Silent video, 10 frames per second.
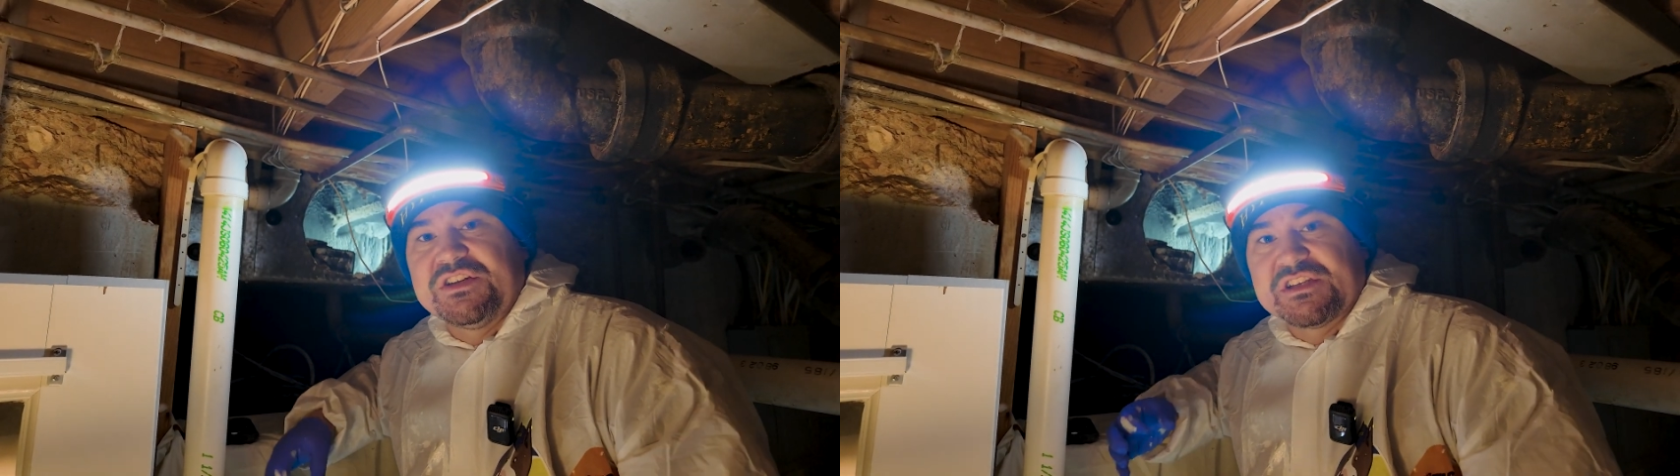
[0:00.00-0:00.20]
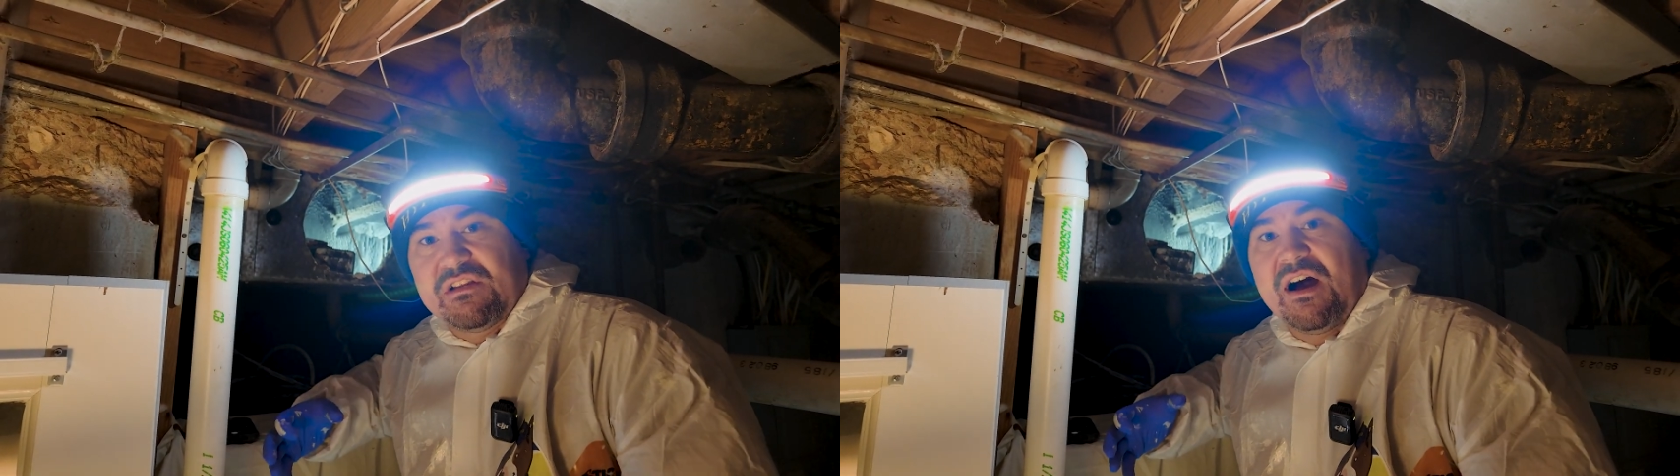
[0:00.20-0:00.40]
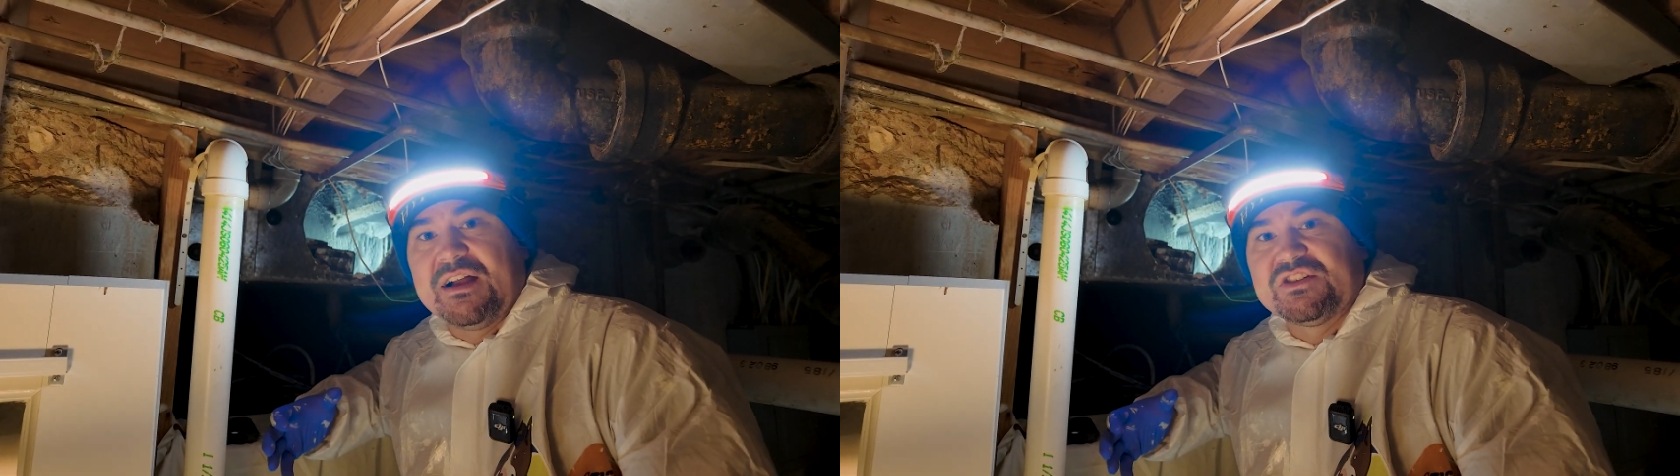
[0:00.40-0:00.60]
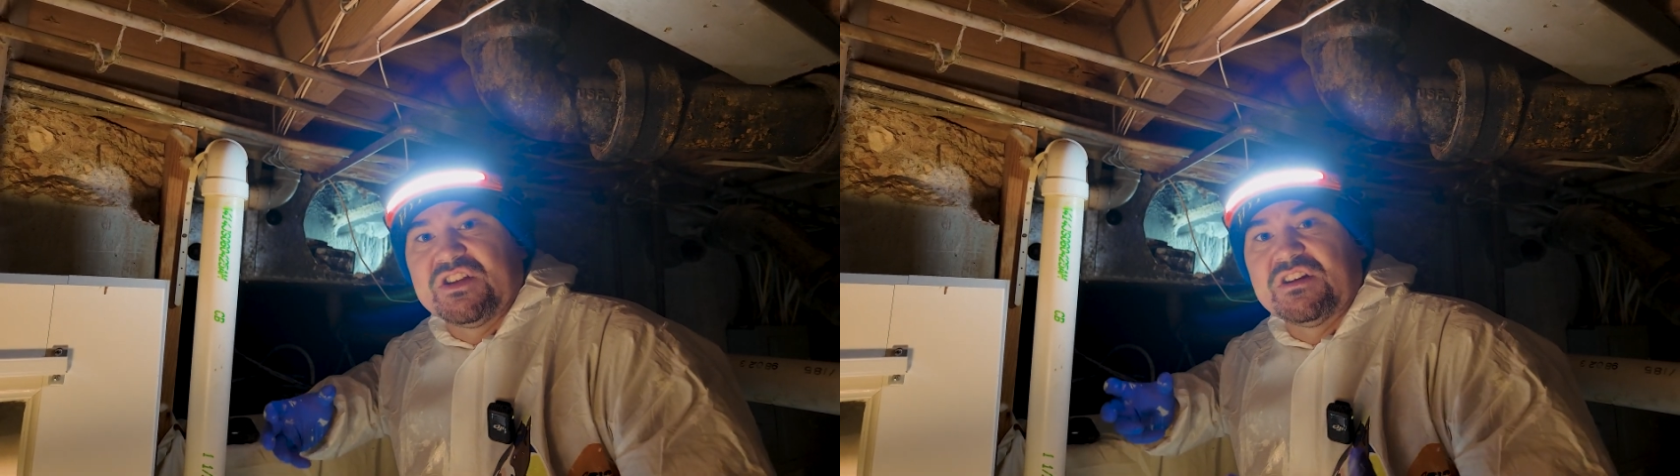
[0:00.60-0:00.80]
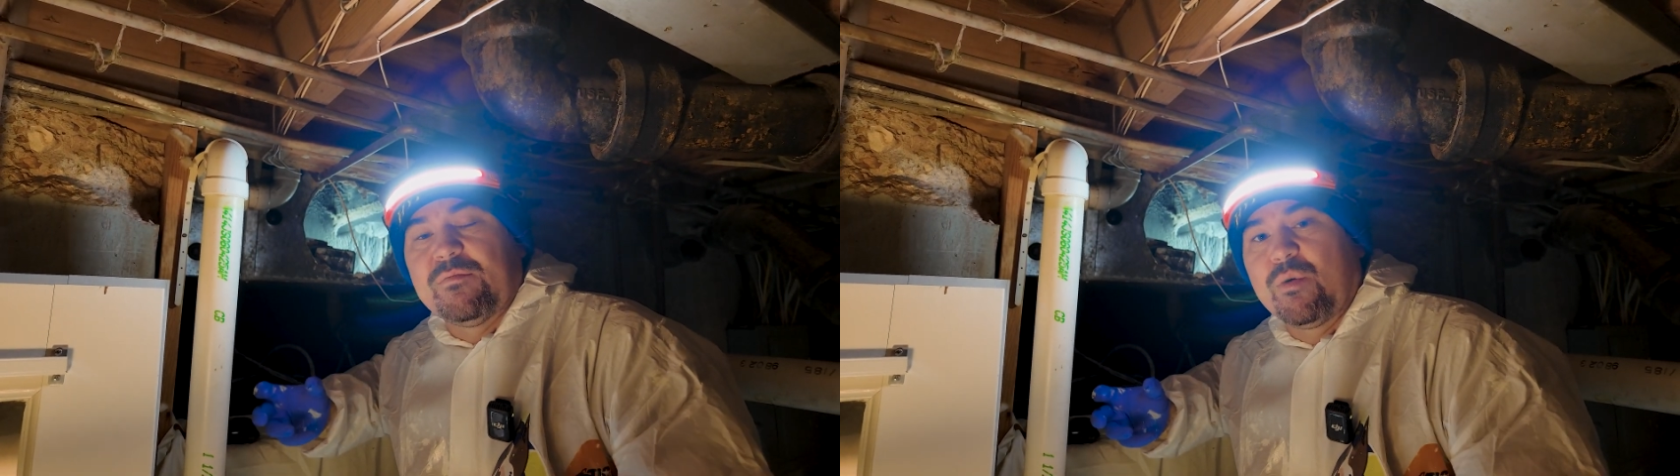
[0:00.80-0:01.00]
dislodge
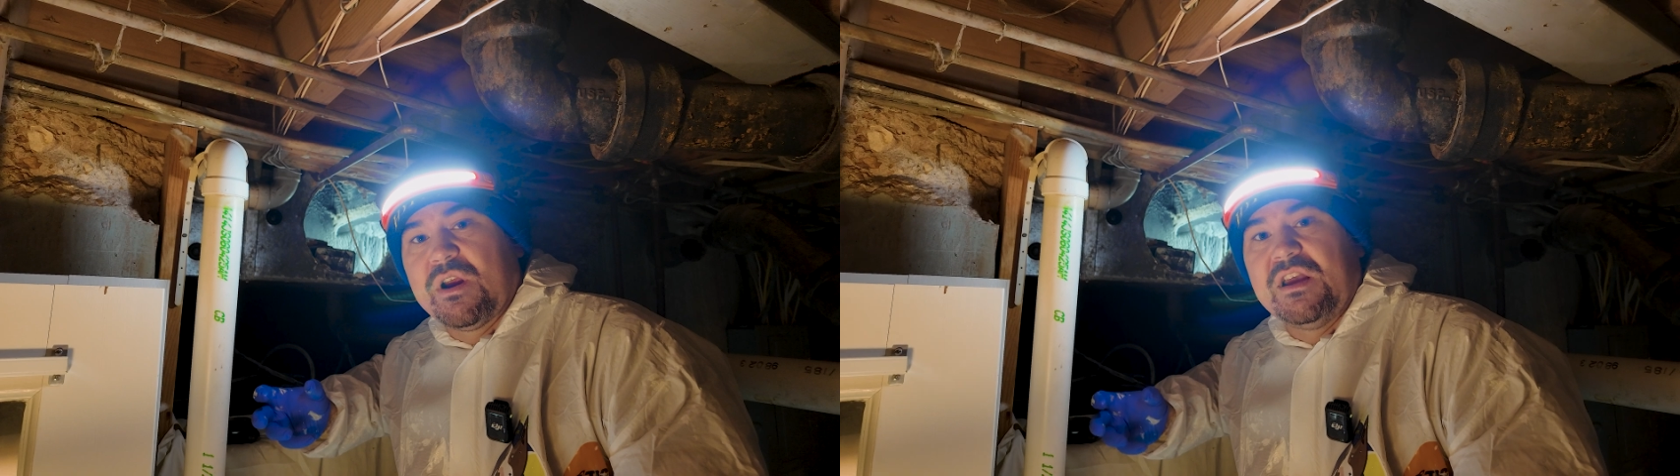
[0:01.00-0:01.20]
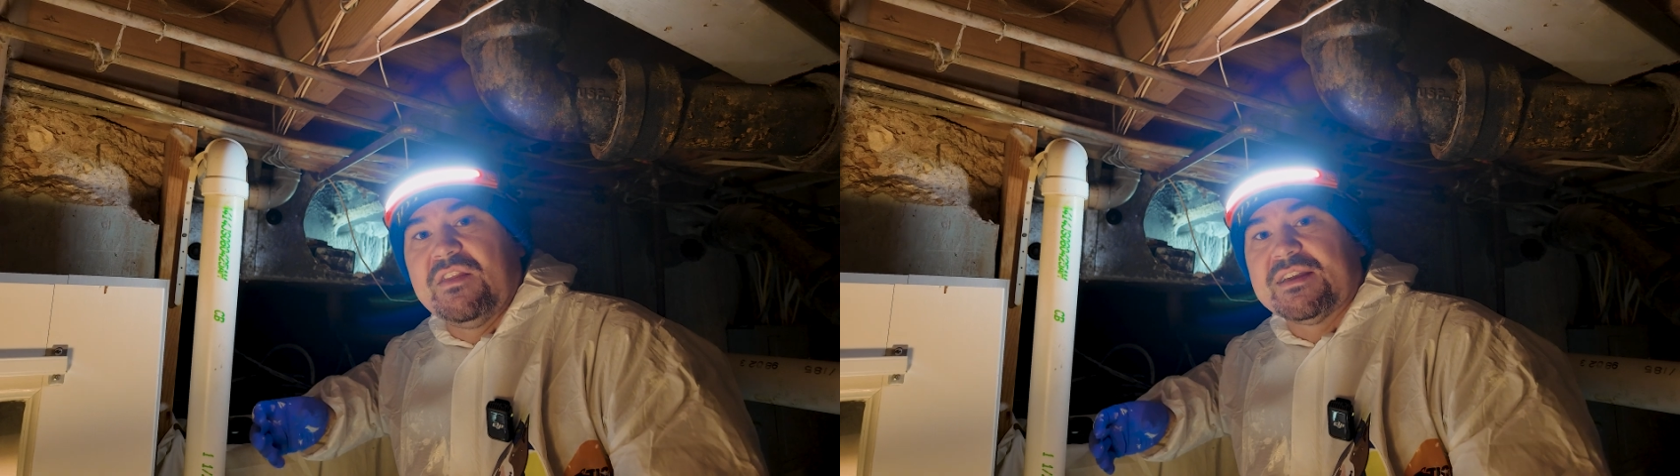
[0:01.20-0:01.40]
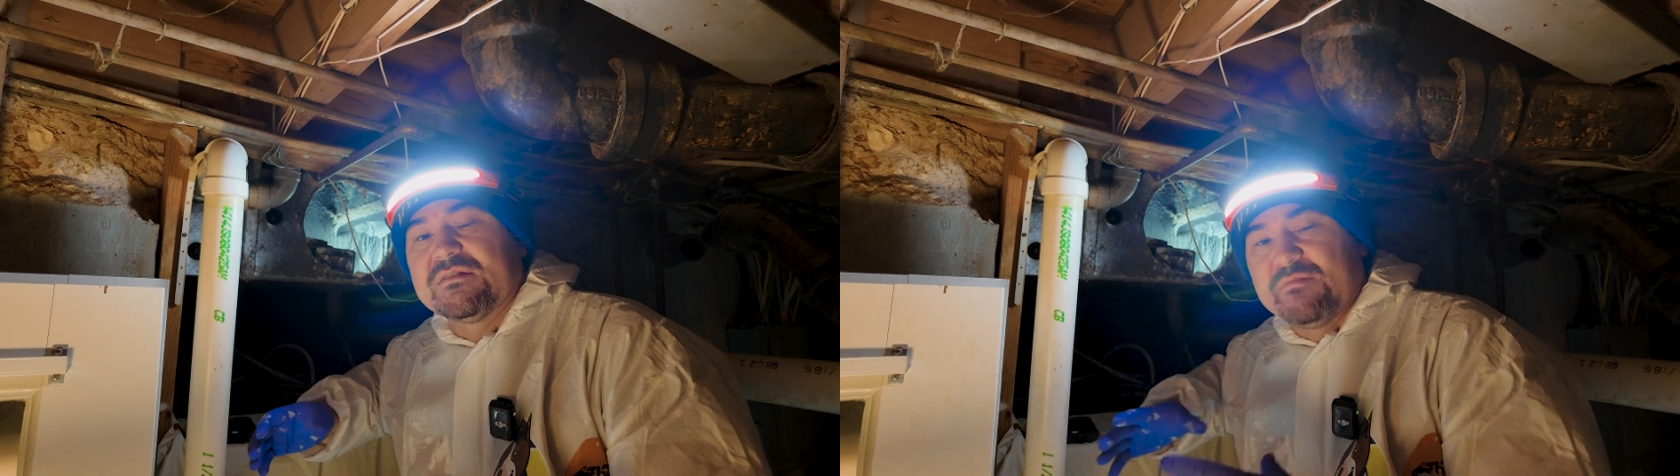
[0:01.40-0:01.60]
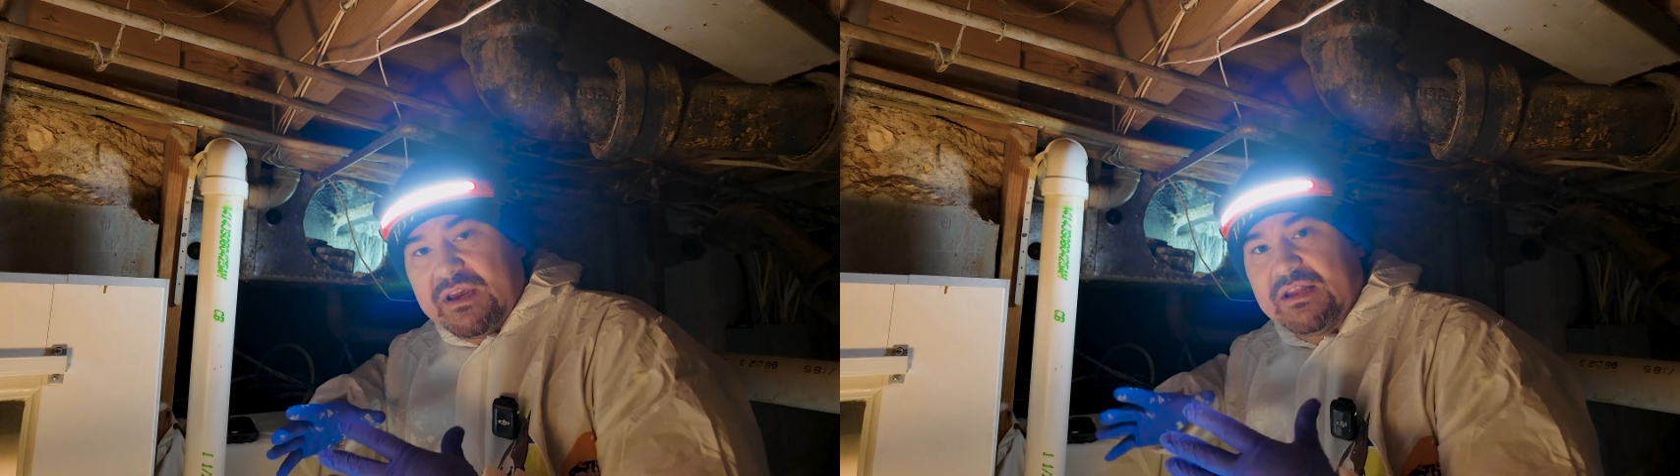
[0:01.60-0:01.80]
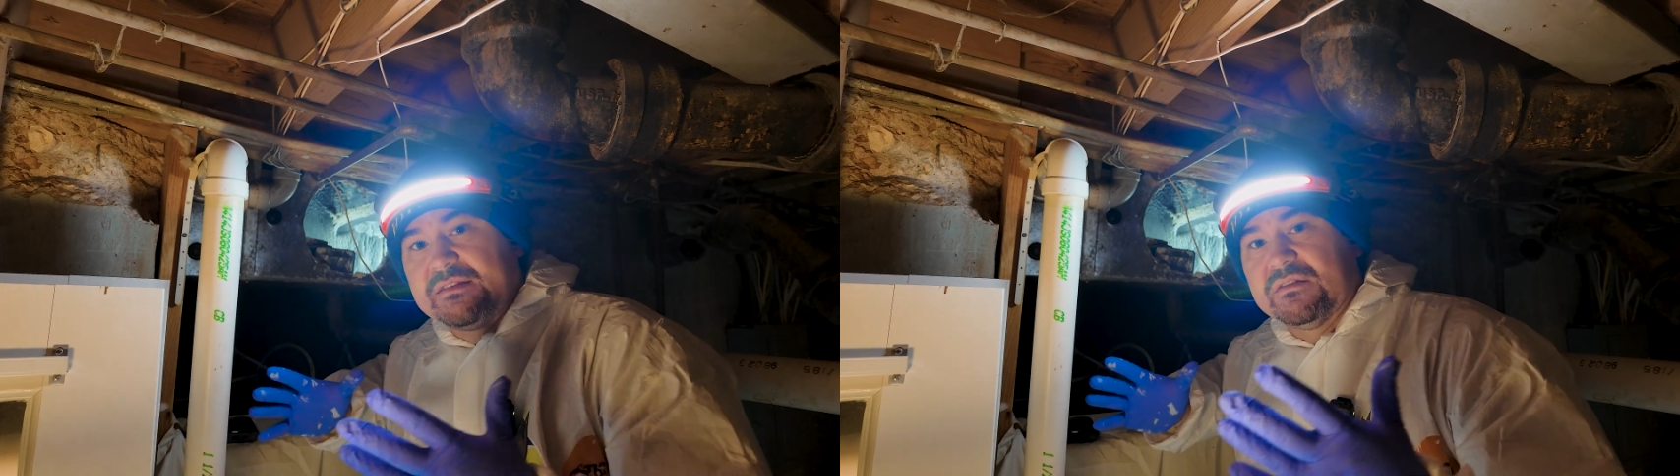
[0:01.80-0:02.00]
the debris that's embedded